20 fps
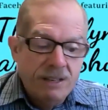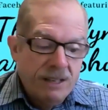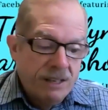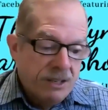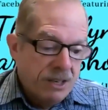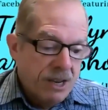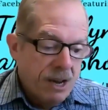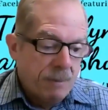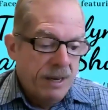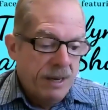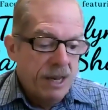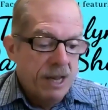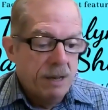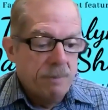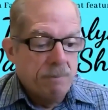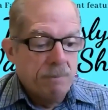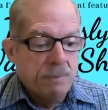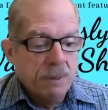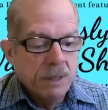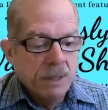uh, out
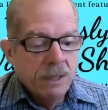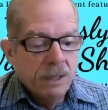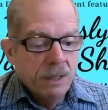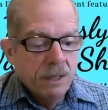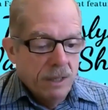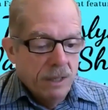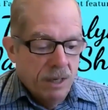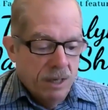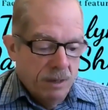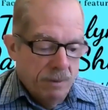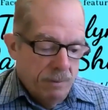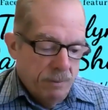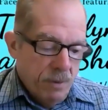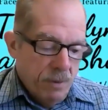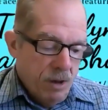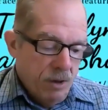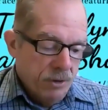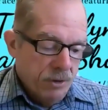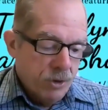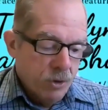there, or even if
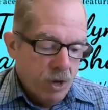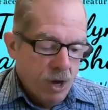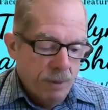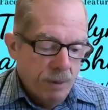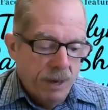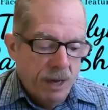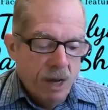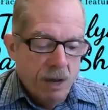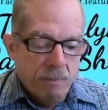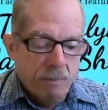someone